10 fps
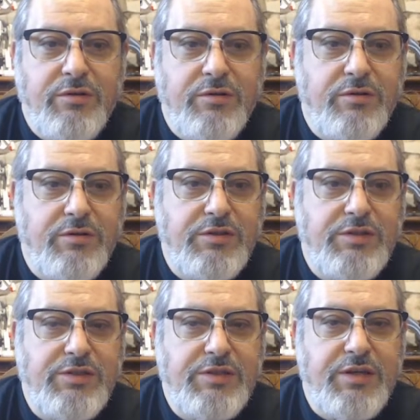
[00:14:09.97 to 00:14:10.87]

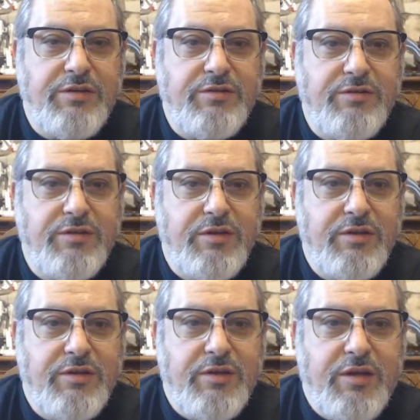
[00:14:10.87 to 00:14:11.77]
still,
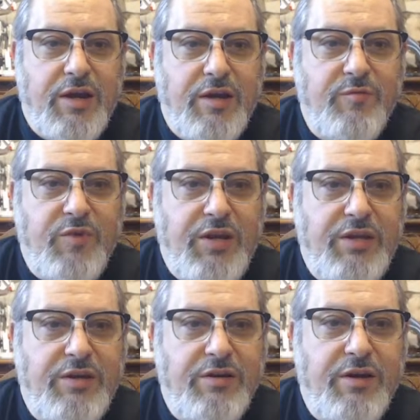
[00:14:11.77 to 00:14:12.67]
I'm right
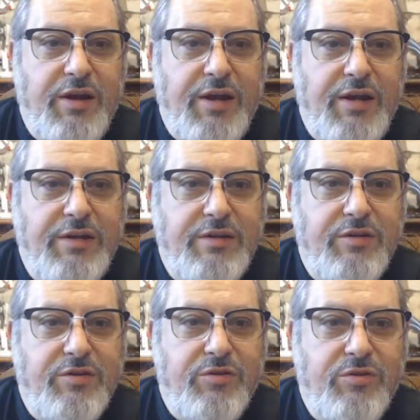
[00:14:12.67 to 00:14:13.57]
here at
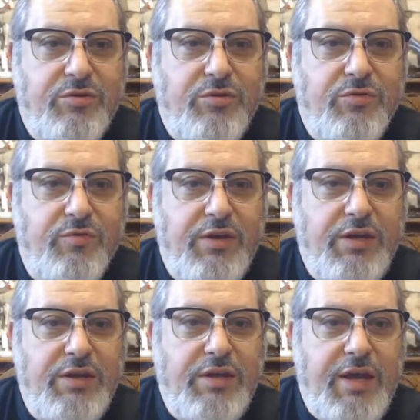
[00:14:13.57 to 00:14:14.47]

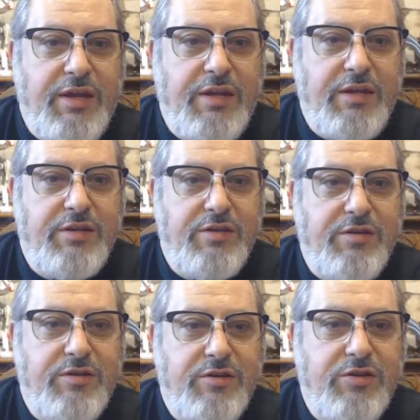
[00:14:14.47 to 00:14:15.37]
3 Acadian
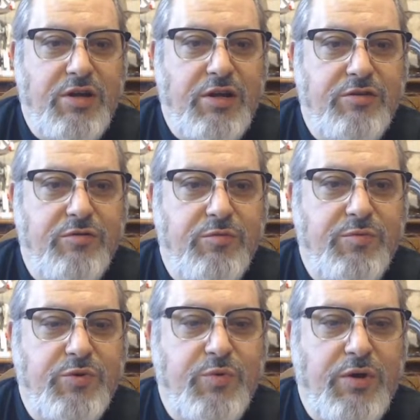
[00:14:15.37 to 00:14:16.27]
shock troop
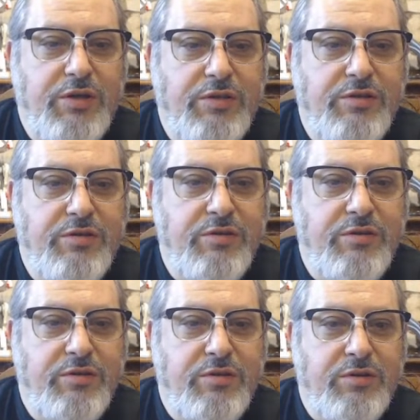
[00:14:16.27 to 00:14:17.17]
squads
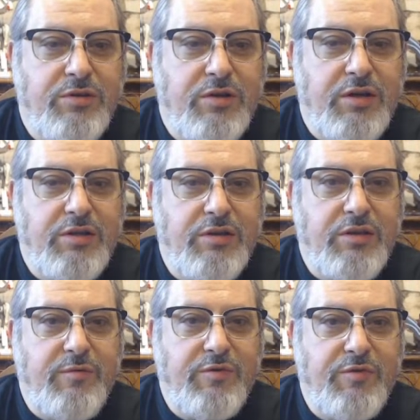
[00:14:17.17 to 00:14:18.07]
and a
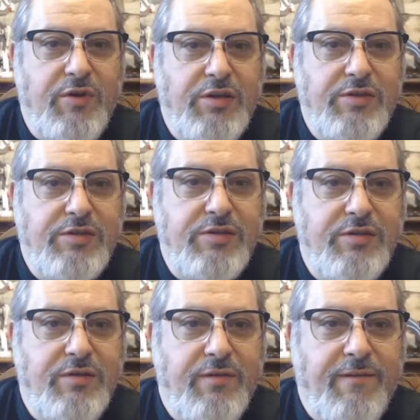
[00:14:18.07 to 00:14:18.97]
Lehman Russ,
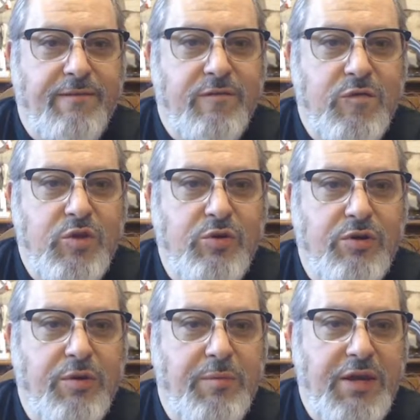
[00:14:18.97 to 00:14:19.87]
2
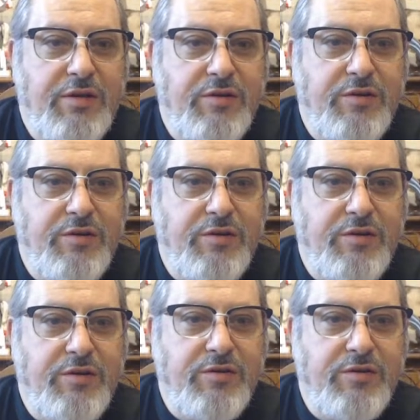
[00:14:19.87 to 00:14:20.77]
commanders
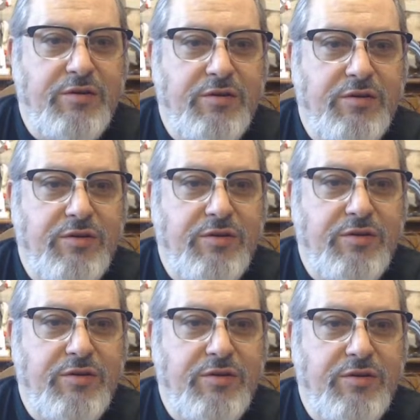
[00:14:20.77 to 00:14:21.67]
with a
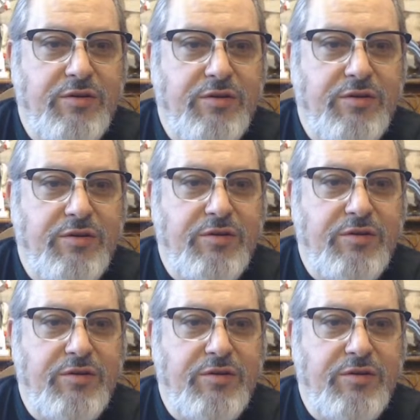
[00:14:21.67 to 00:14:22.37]
command squad.